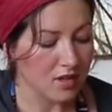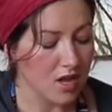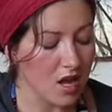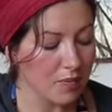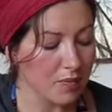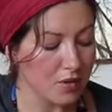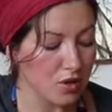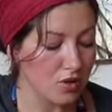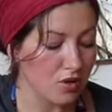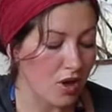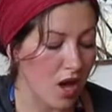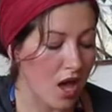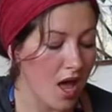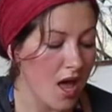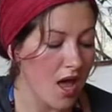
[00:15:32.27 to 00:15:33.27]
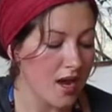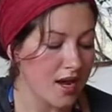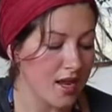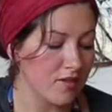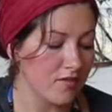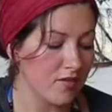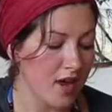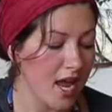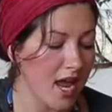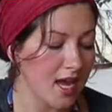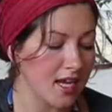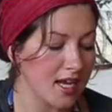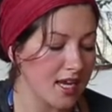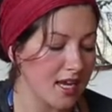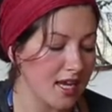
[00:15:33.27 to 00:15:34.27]
up your heart and
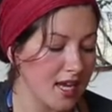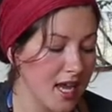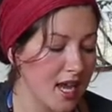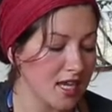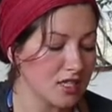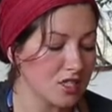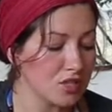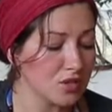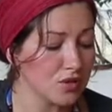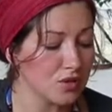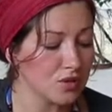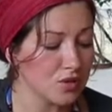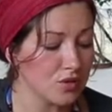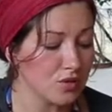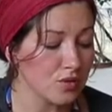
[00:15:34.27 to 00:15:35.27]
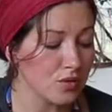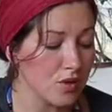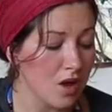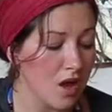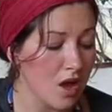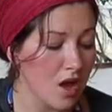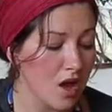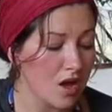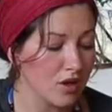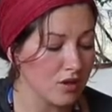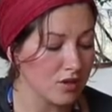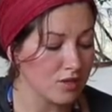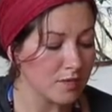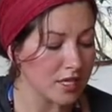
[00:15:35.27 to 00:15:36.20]
radiate to the world,